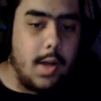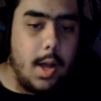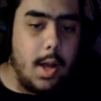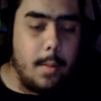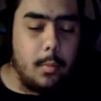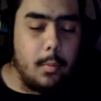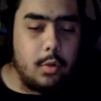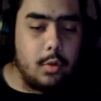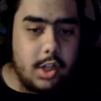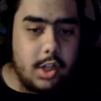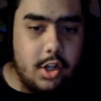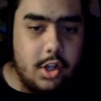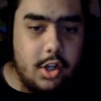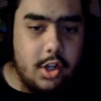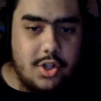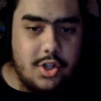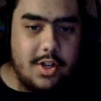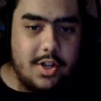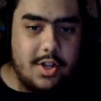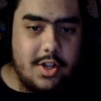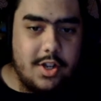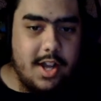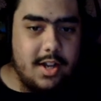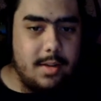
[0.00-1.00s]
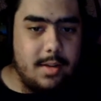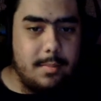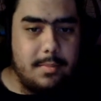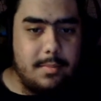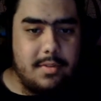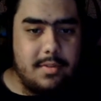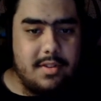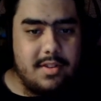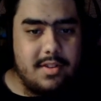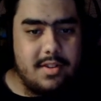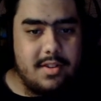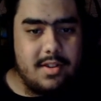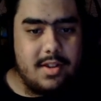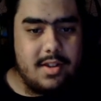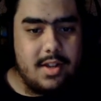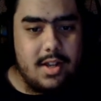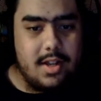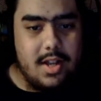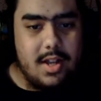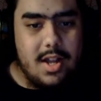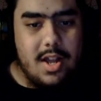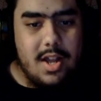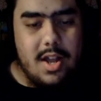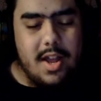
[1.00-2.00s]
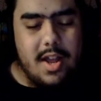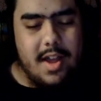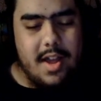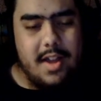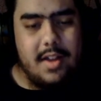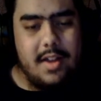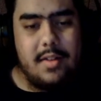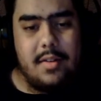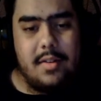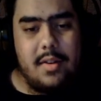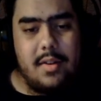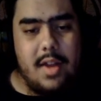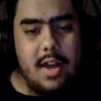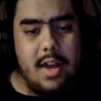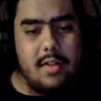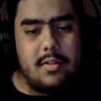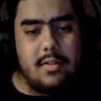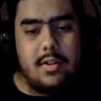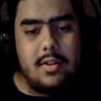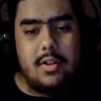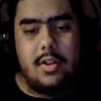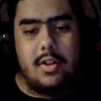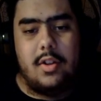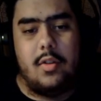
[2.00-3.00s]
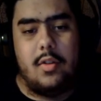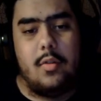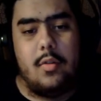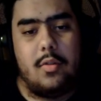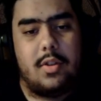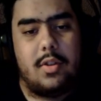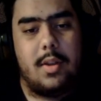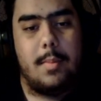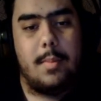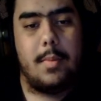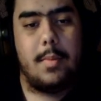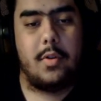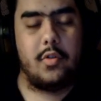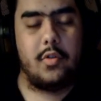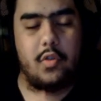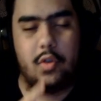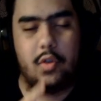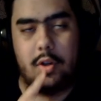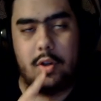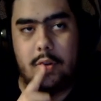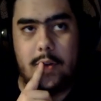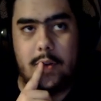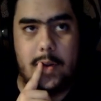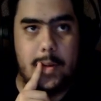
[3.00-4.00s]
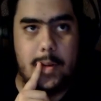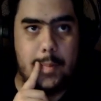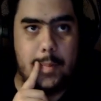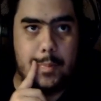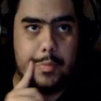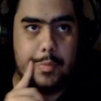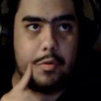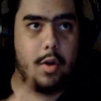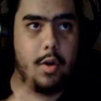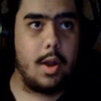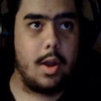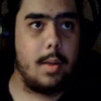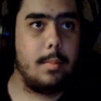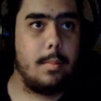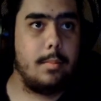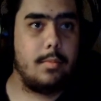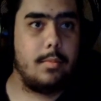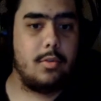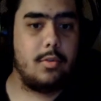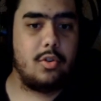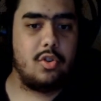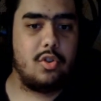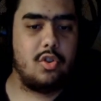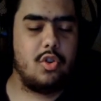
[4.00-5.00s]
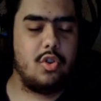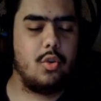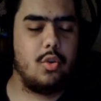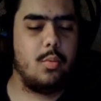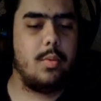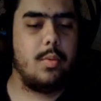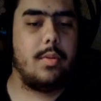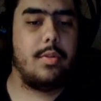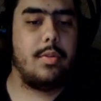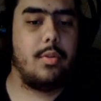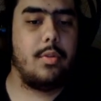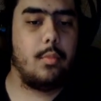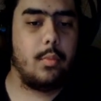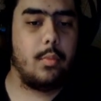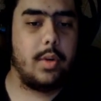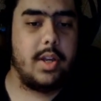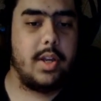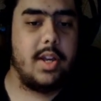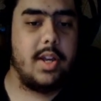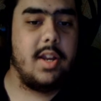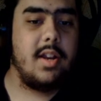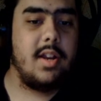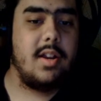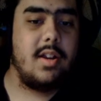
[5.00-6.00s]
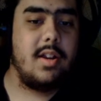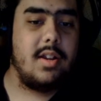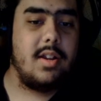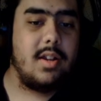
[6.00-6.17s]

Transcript: I'm only show the items and how they're used in Metroid's Prime 2 and 3.